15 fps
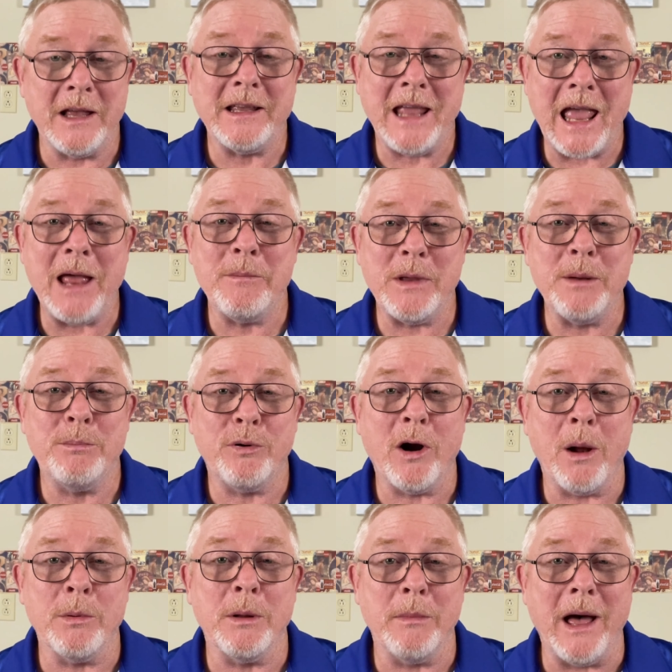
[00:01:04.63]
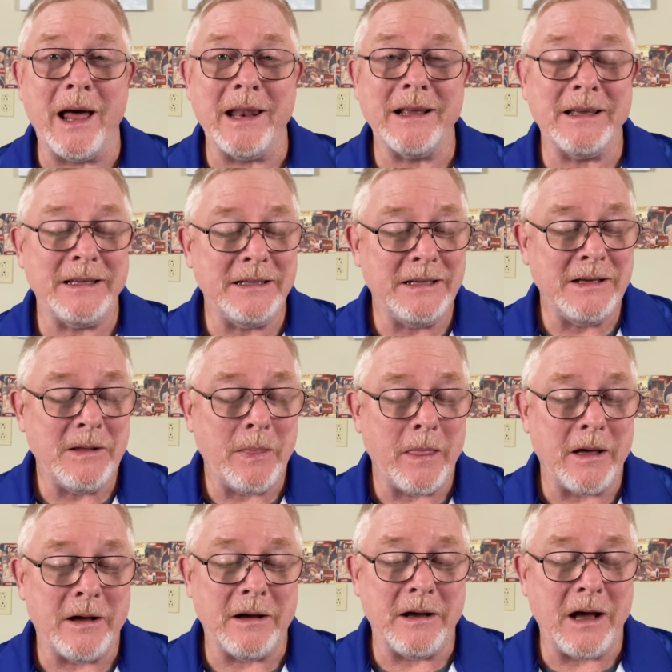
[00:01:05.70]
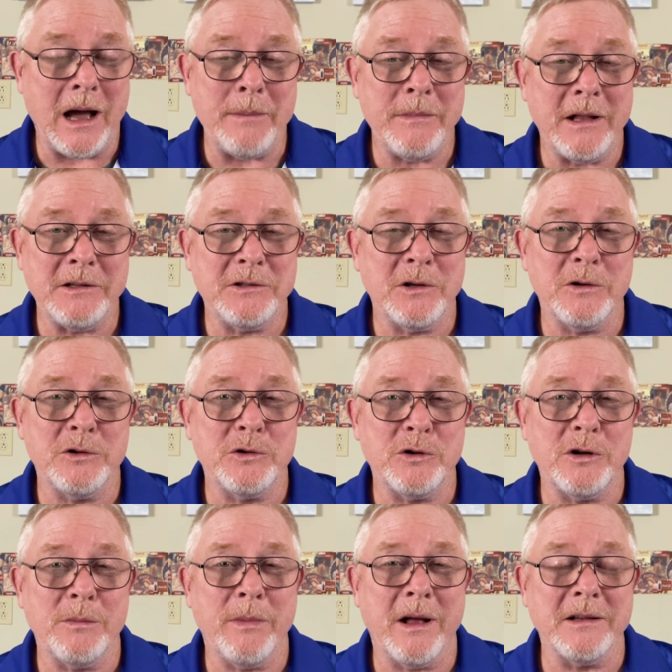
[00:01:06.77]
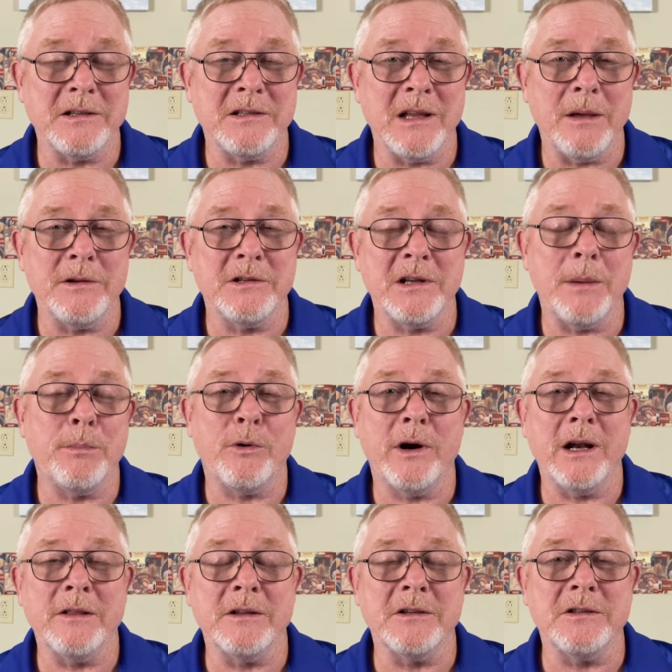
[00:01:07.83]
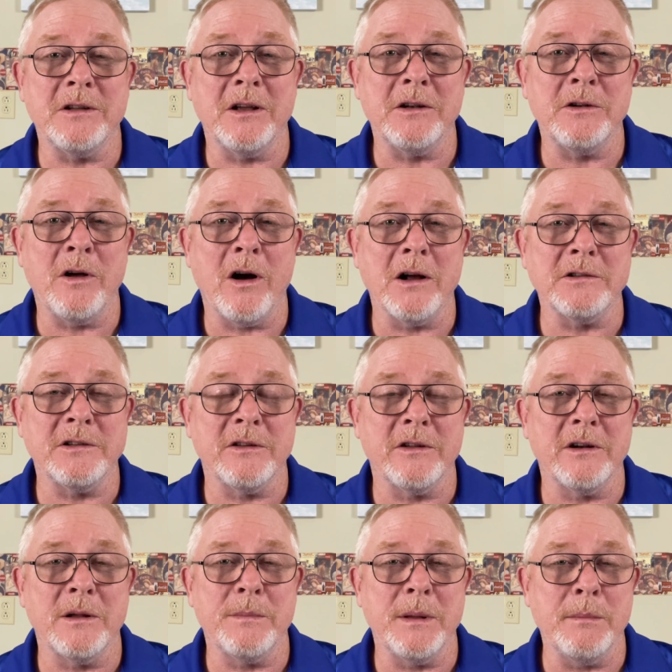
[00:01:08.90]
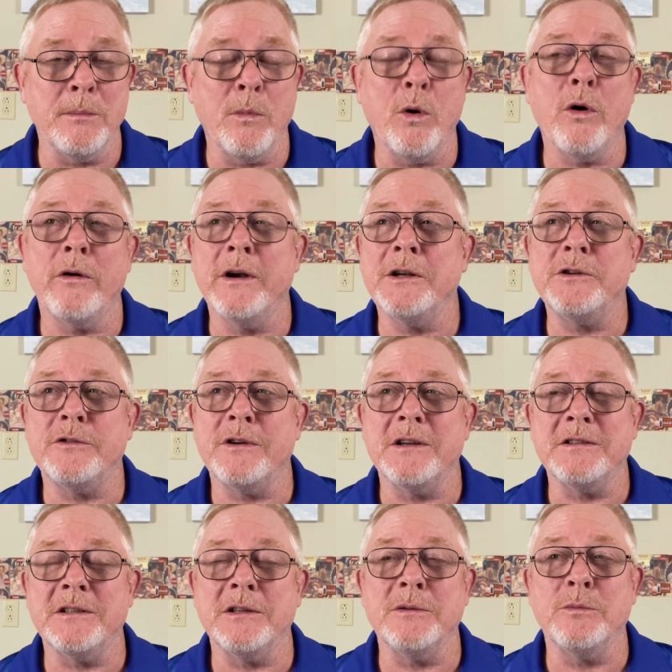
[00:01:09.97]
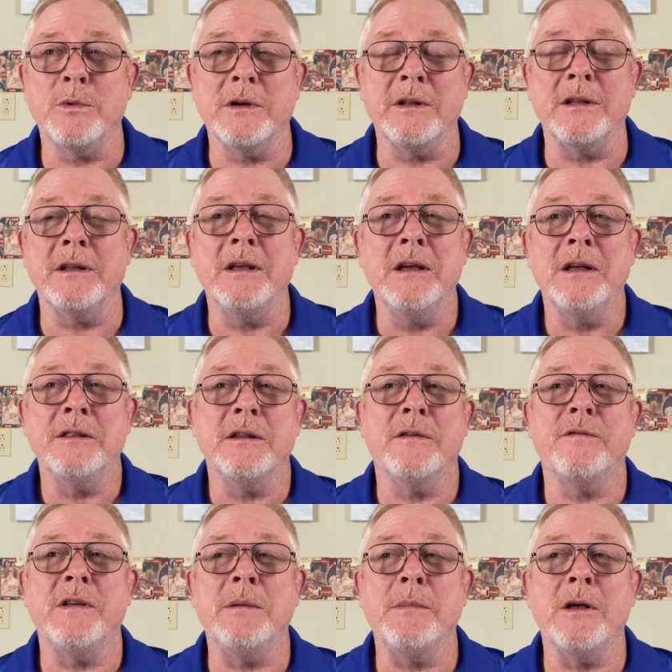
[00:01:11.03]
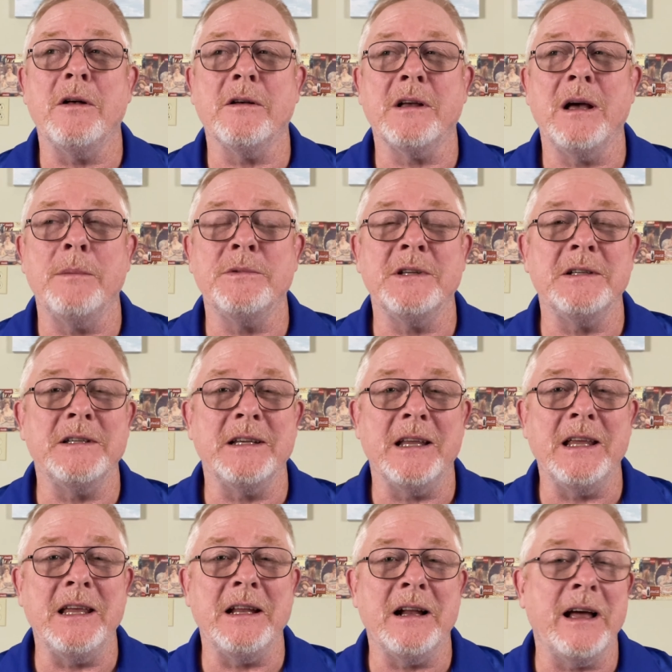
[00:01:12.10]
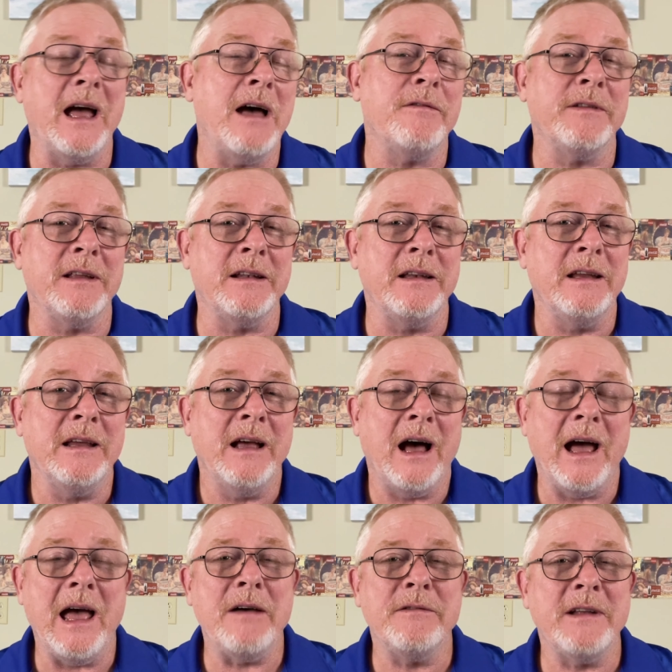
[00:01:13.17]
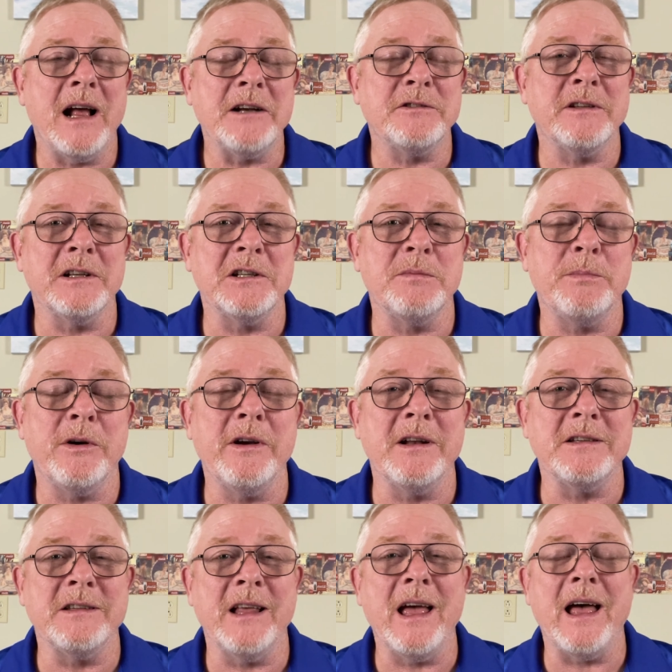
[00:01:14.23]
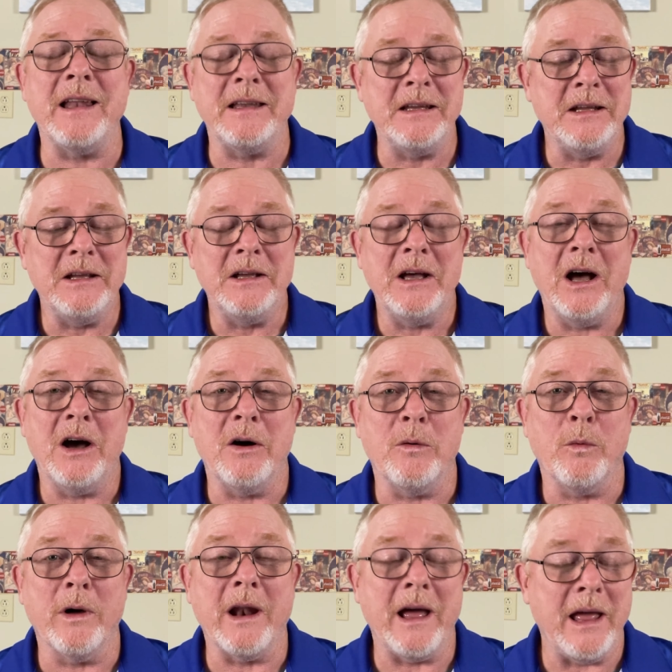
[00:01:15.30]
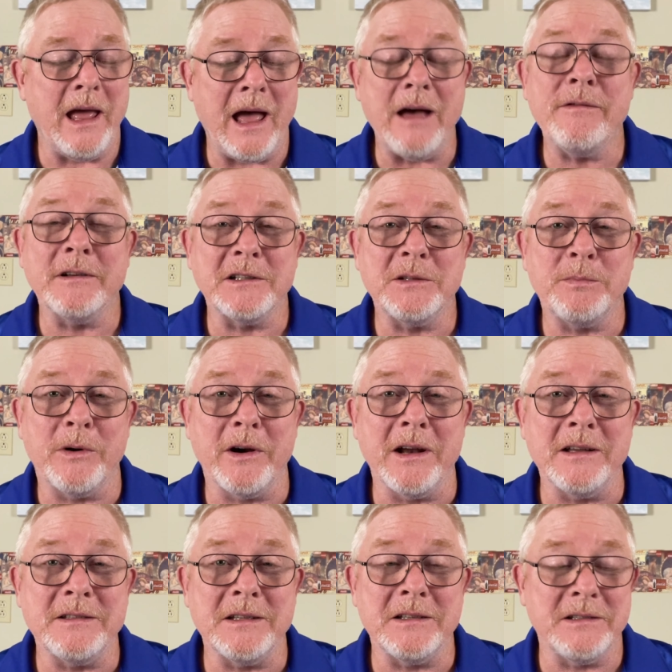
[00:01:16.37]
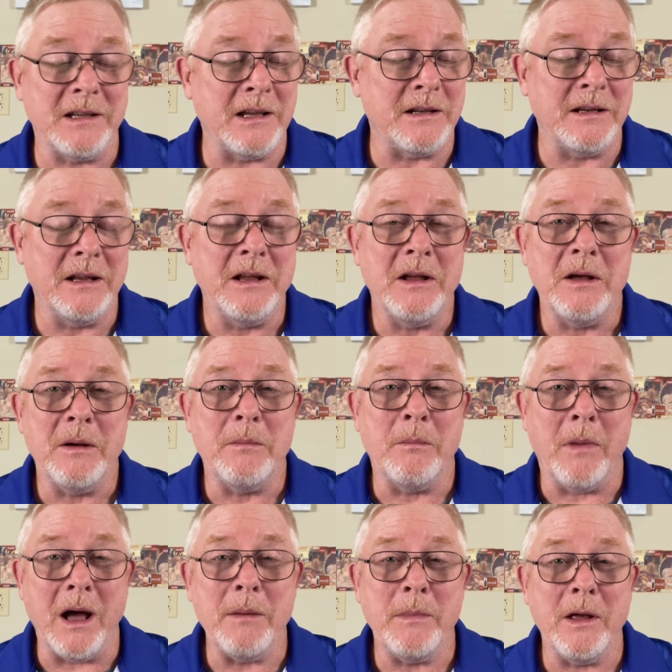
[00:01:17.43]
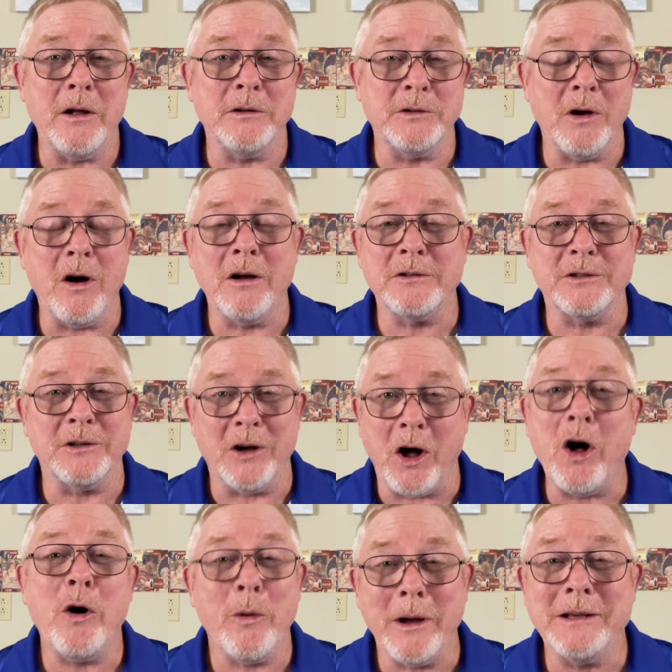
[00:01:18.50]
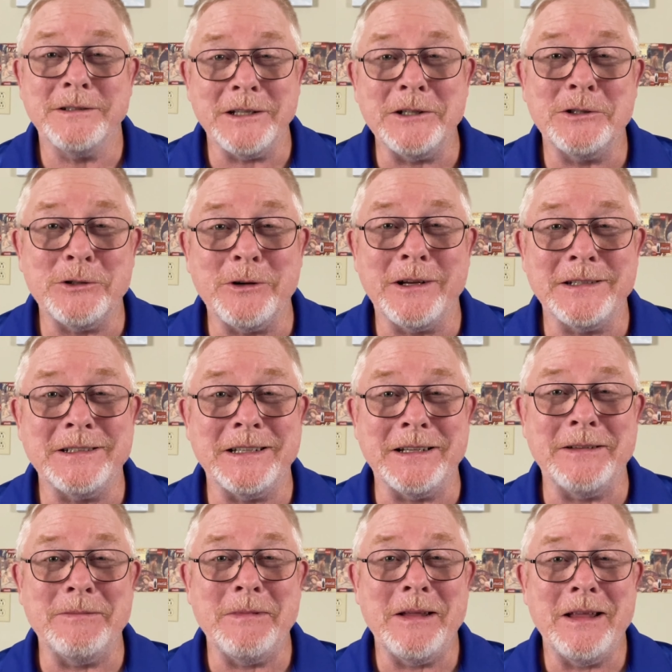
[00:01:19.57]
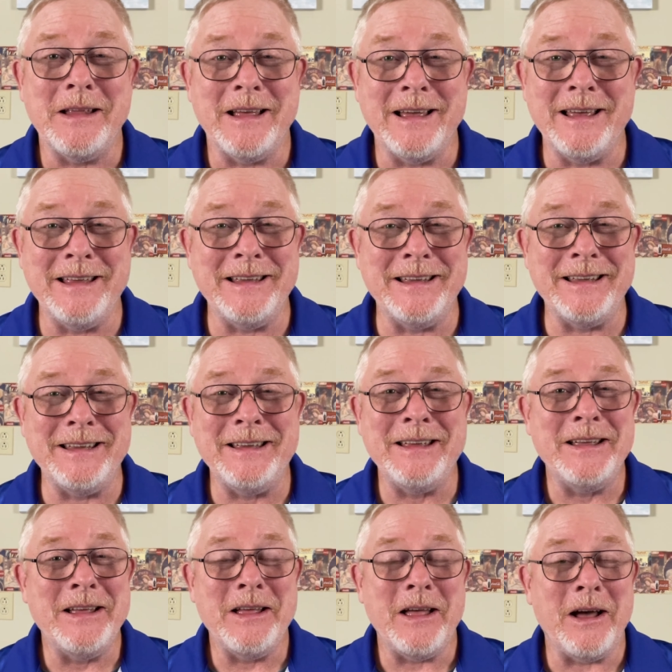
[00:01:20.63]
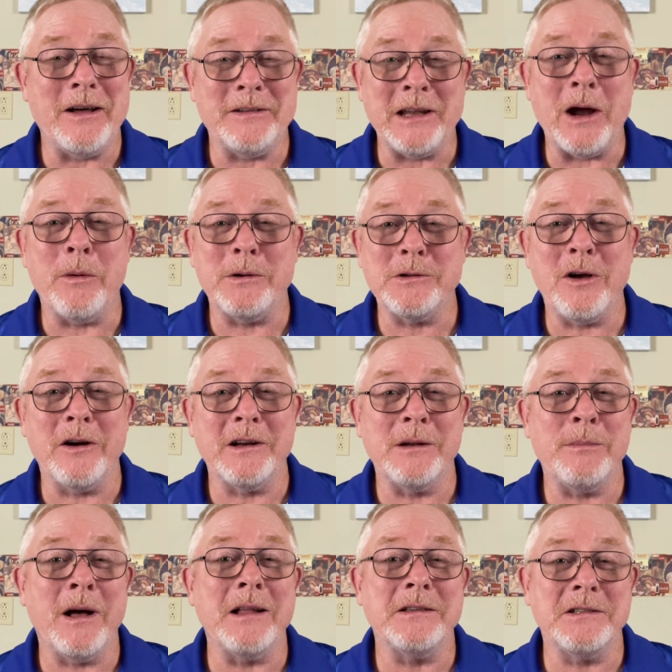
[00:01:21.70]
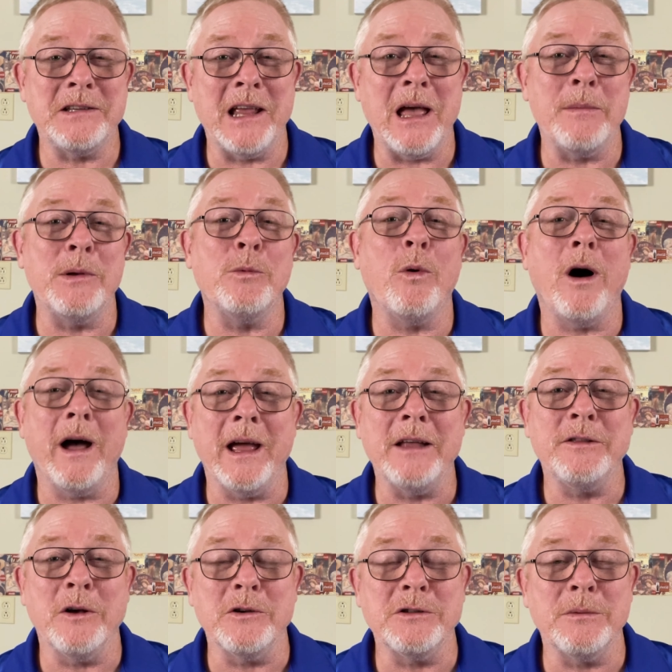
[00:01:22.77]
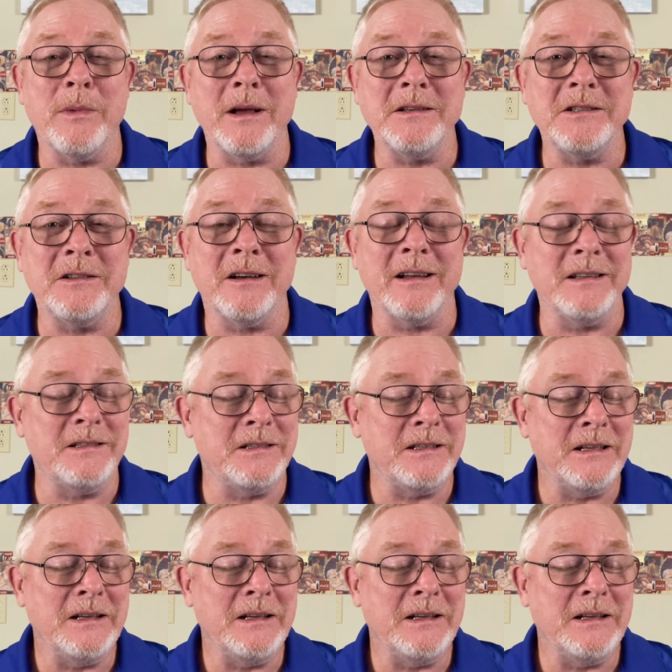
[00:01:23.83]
can be problematic. I'm not so sure about separating the stud dogs so that it'll be more interested when the female comes into heat. I haven't actually experienced that. What I have experienced is that my male dogs are always interested. Now we're talking about Sam and Wyatt. Those are my studs.